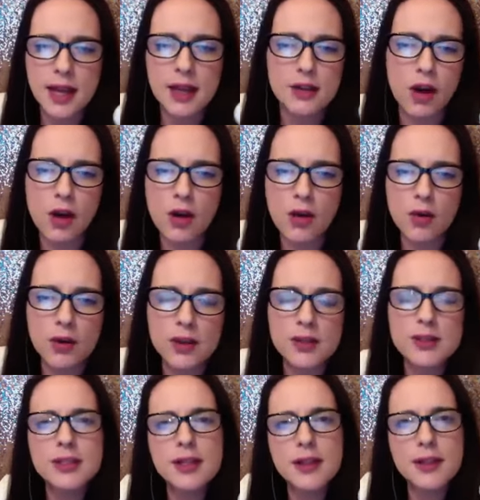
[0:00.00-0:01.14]
no
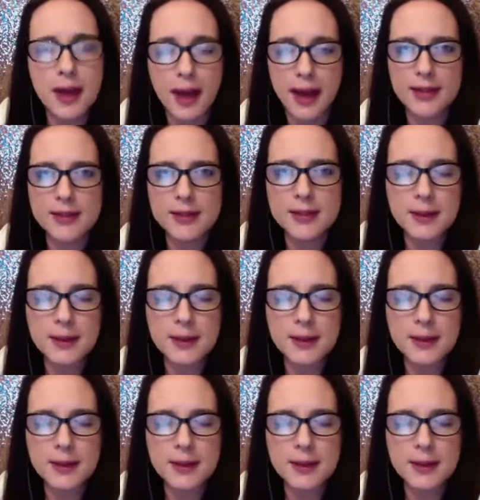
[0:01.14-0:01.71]
to that?